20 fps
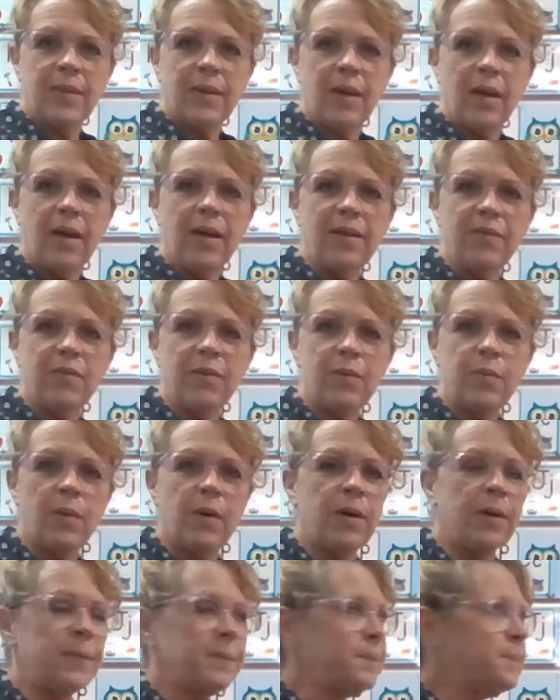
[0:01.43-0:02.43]
Hi
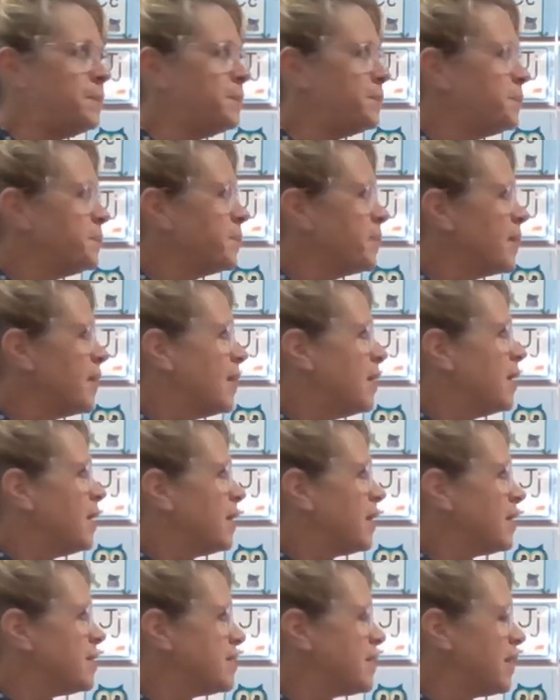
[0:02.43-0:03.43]
everyone.
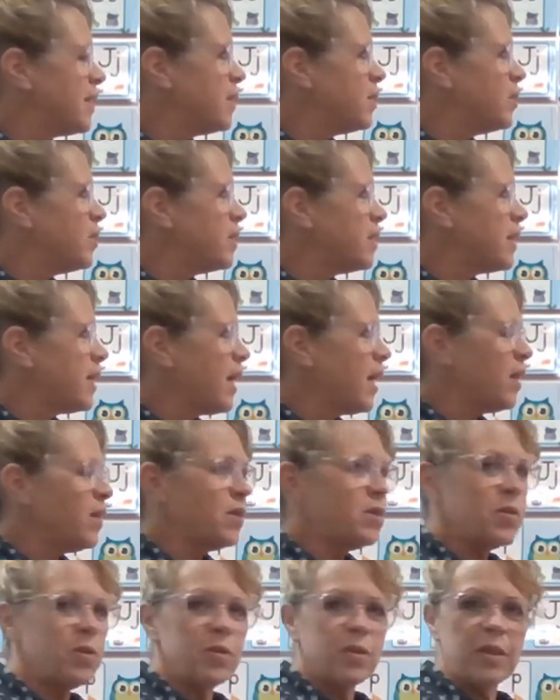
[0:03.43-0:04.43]
Let's take a look at the
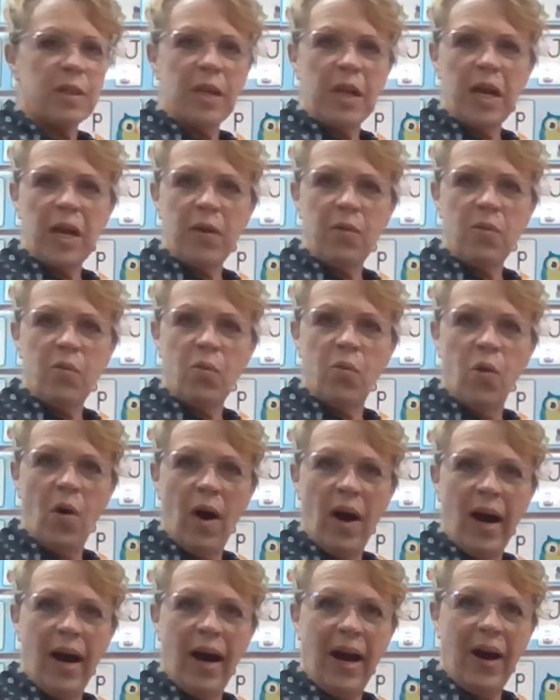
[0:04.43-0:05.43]
calendar today.
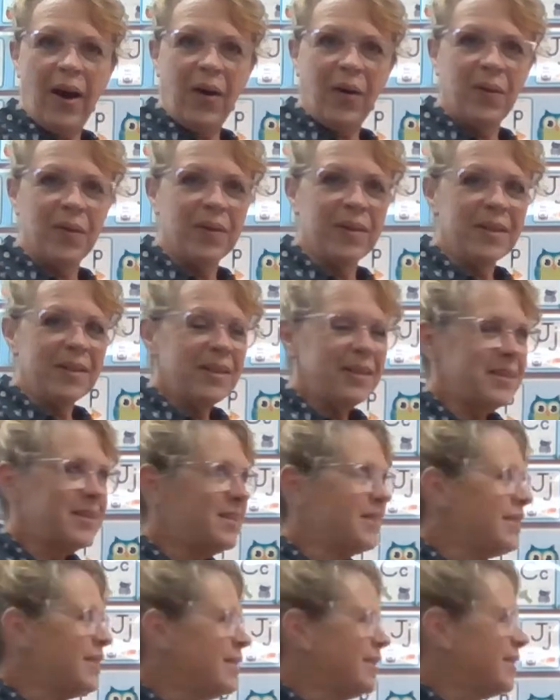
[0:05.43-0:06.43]
Wow.
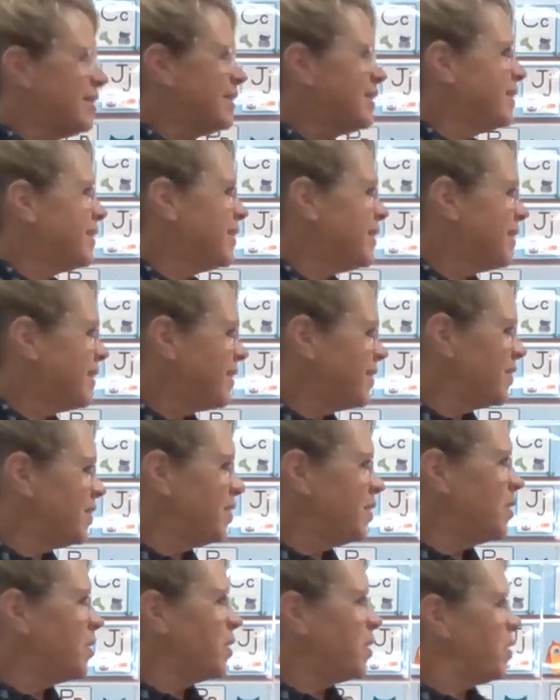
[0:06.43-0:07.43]

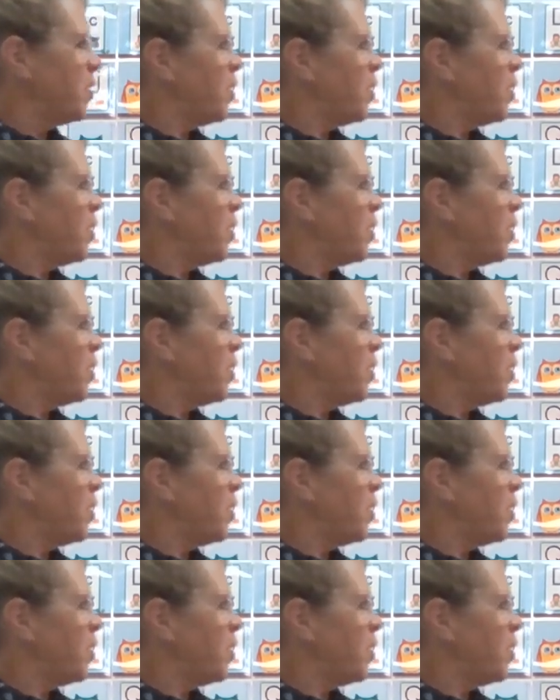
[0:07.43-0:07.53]
Look at